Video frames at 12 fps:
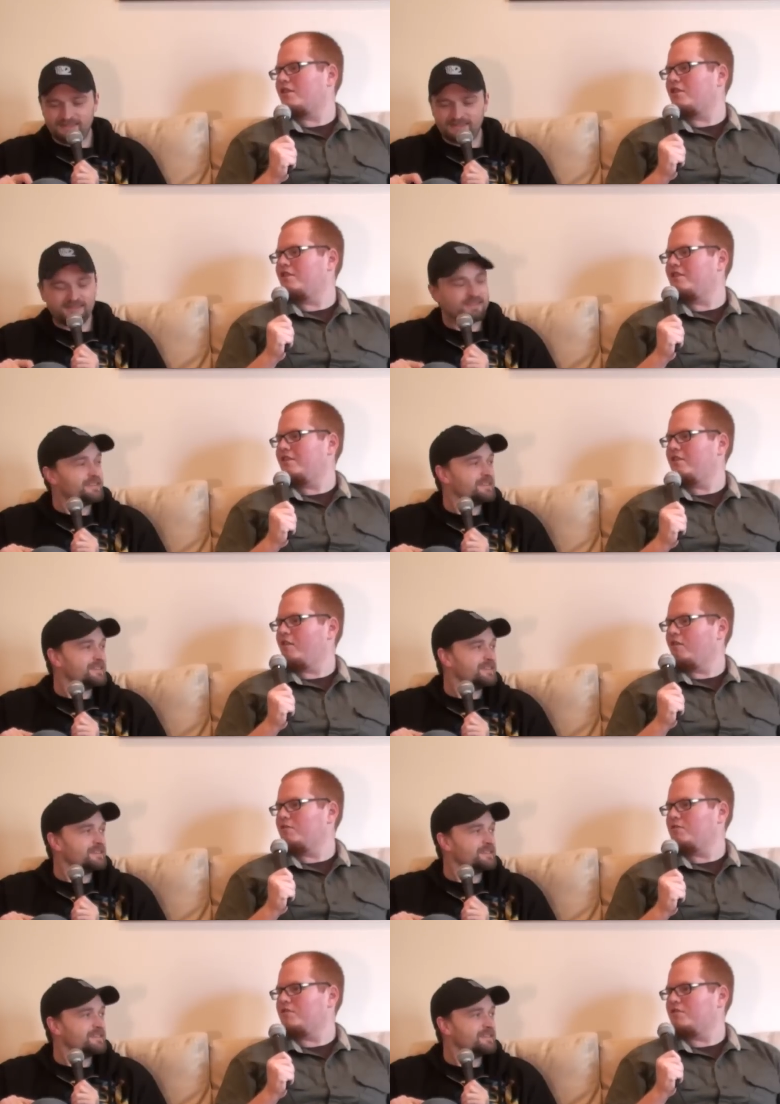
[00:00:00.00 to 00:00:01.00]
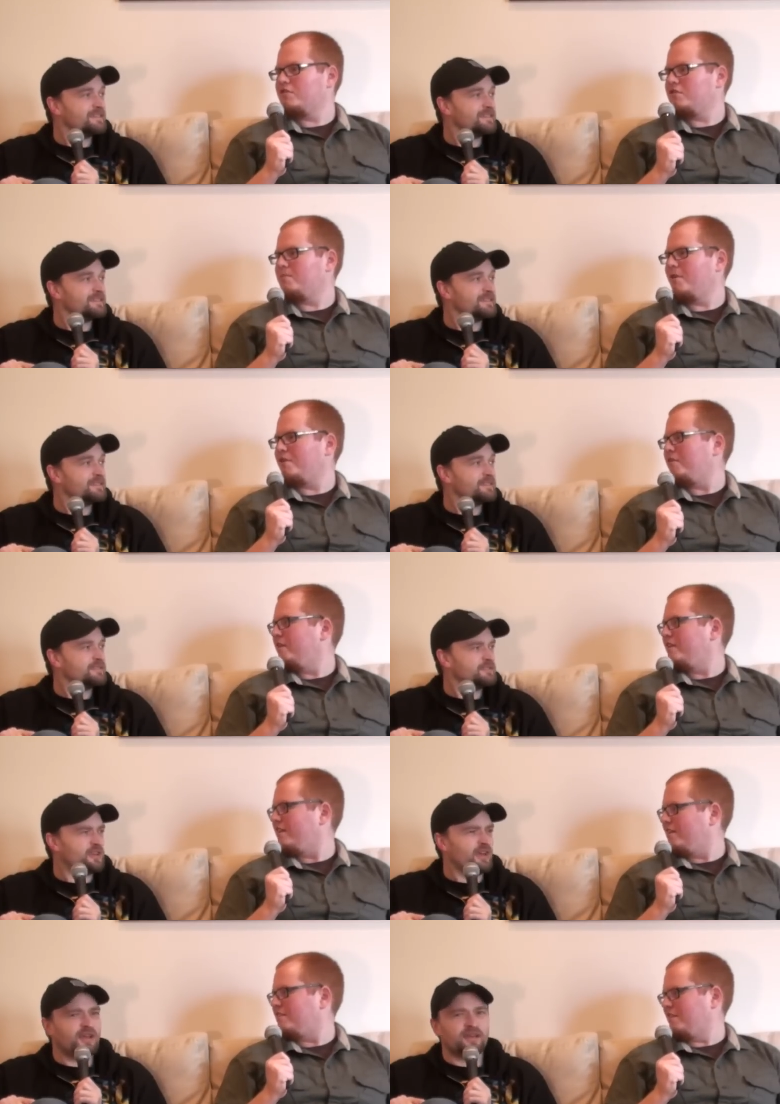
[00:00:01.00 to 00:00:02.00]
Speaker 1: you think 13-year-olds should smoke
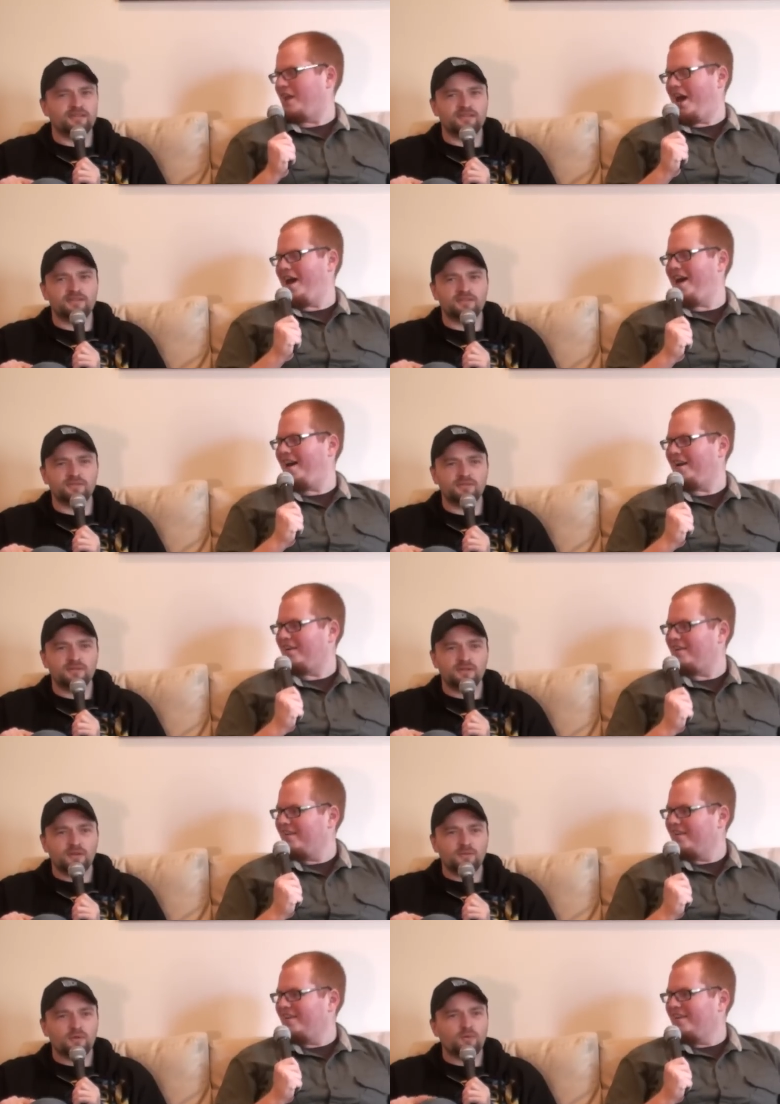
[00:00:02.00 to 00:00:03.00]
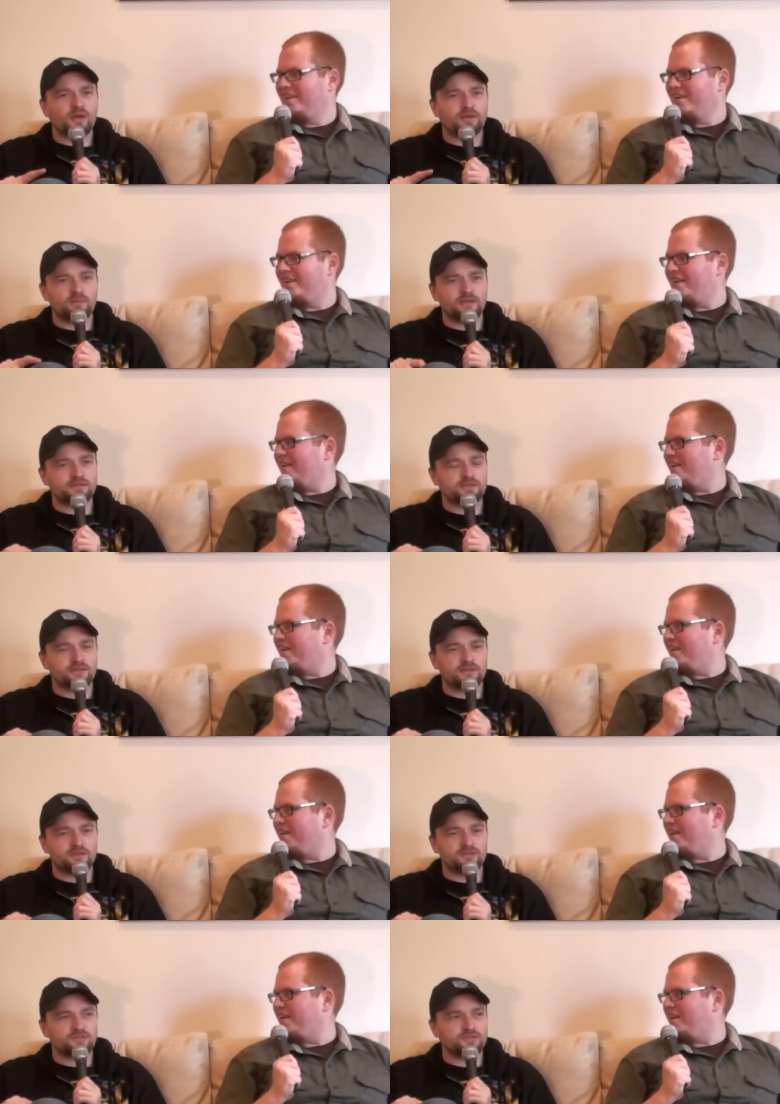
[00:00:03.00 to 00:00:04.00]
weed?" Yeah, yeah.
Speaker 2: Well, wait. Make
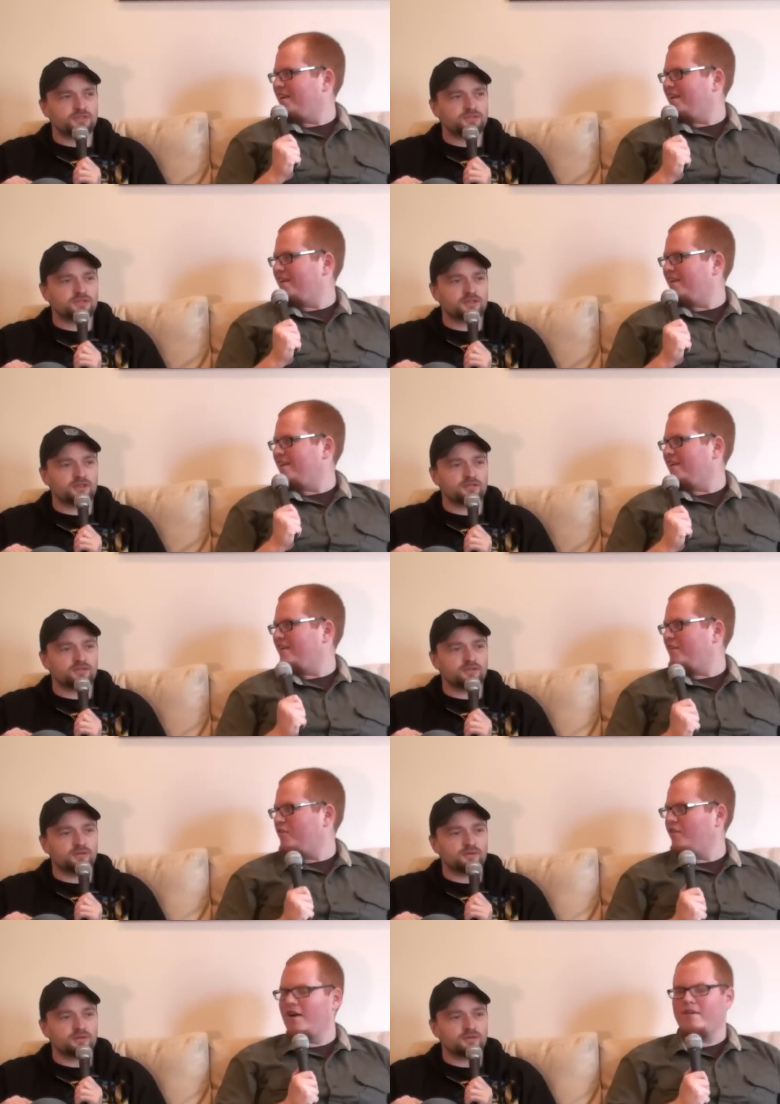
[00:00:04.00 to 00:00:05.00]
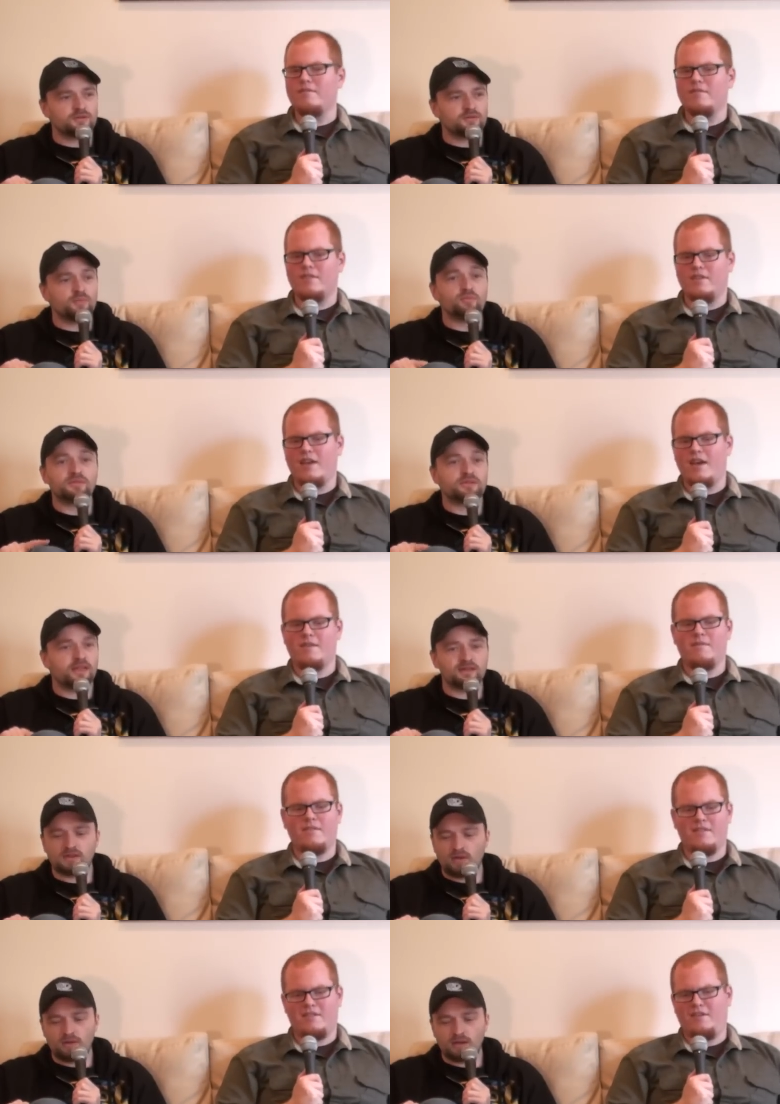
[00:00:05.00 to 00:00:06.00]
sure you get your shit together, know right. what you're doing, but yeah.
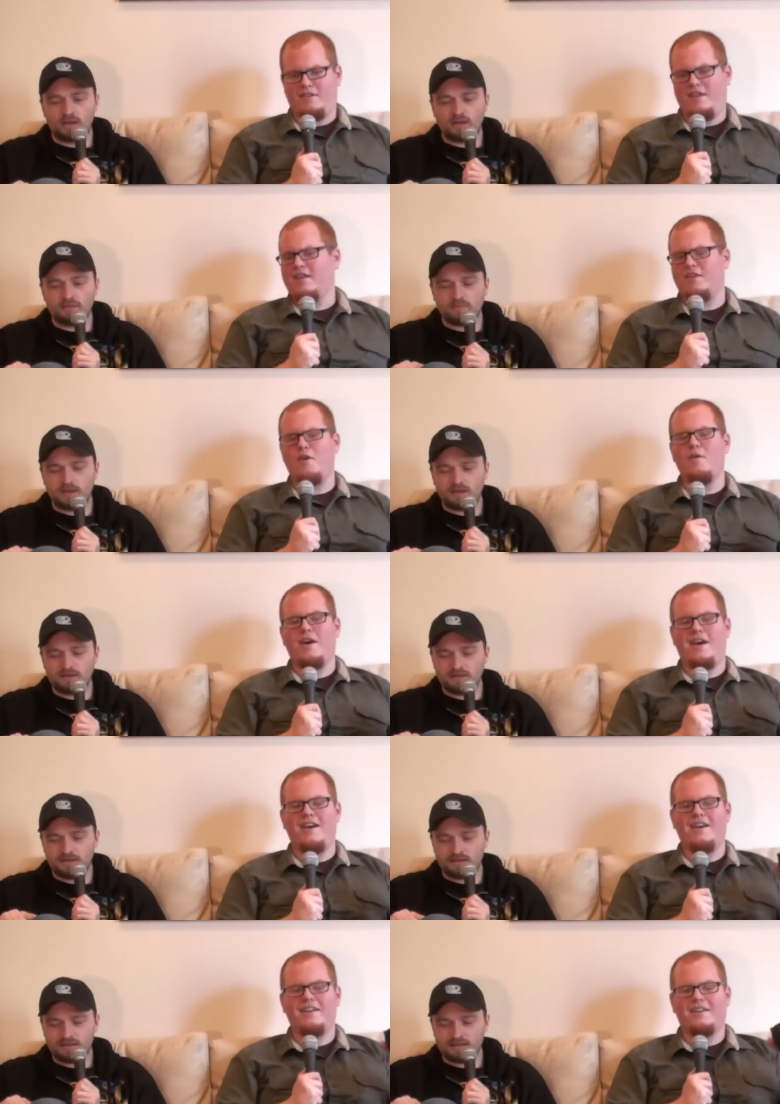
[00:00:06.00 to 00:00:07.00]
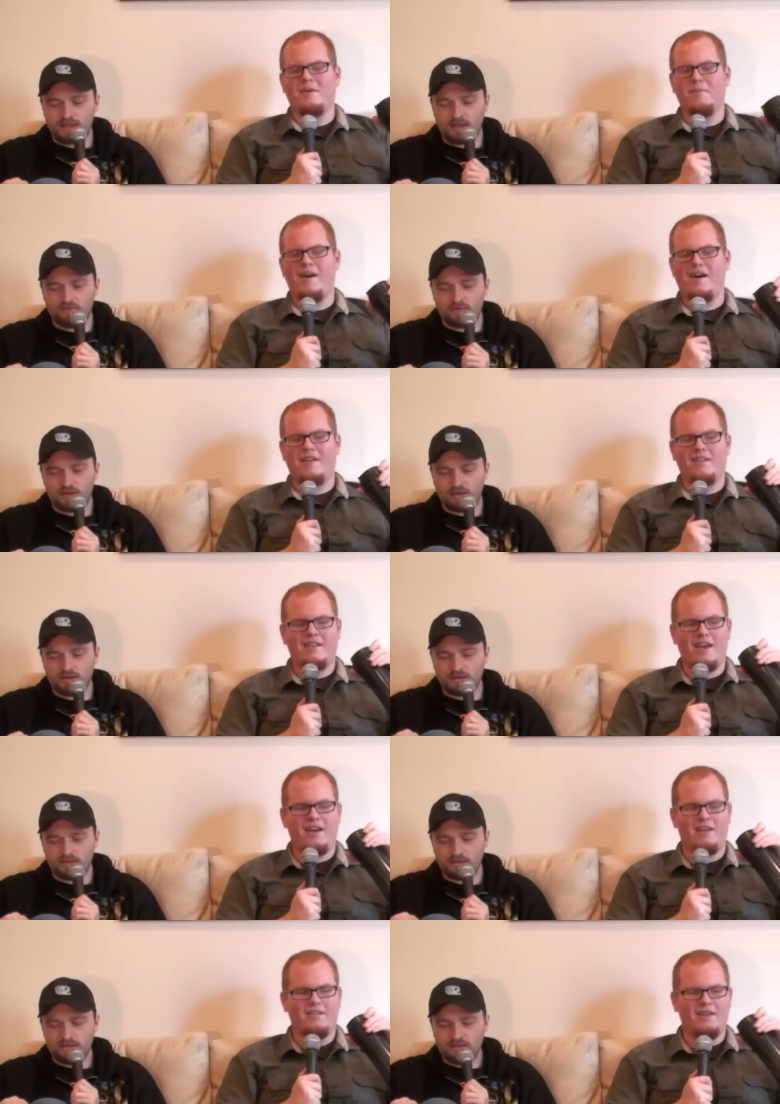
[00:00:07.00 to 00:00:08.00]
then go ahead. Then man. go ahead. Yeah, come
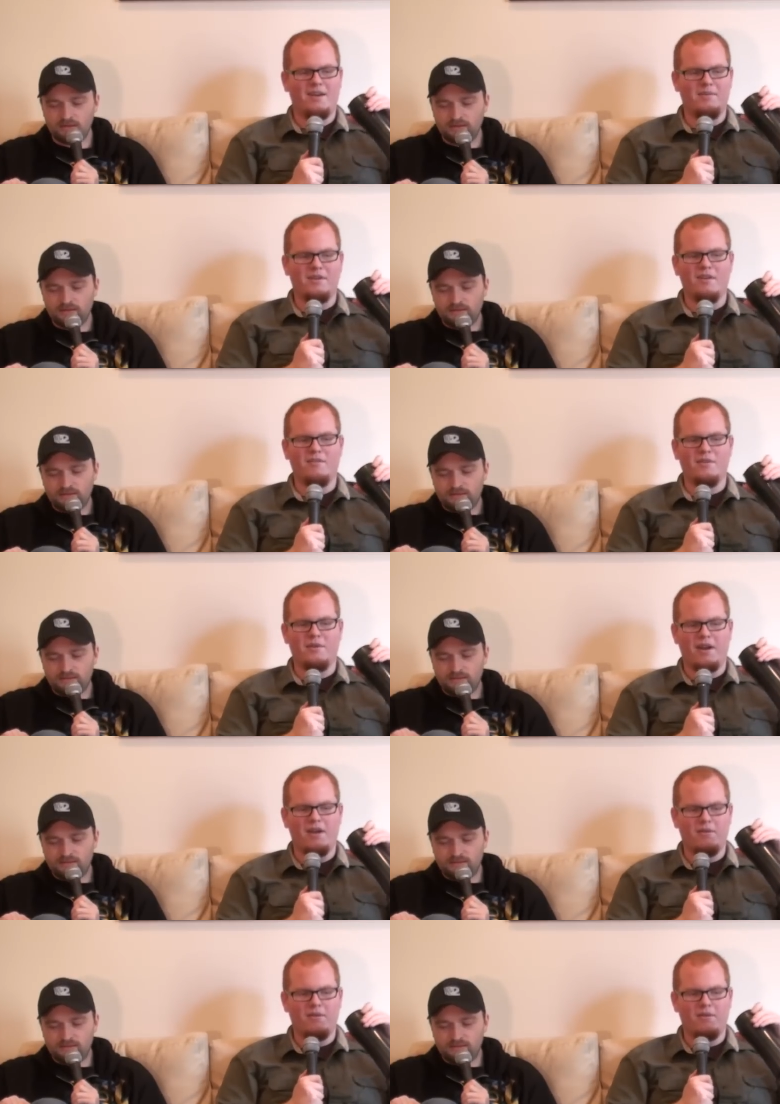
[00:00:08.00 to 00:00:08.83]
on. Yeah.
Speaker 1: I mean, don't do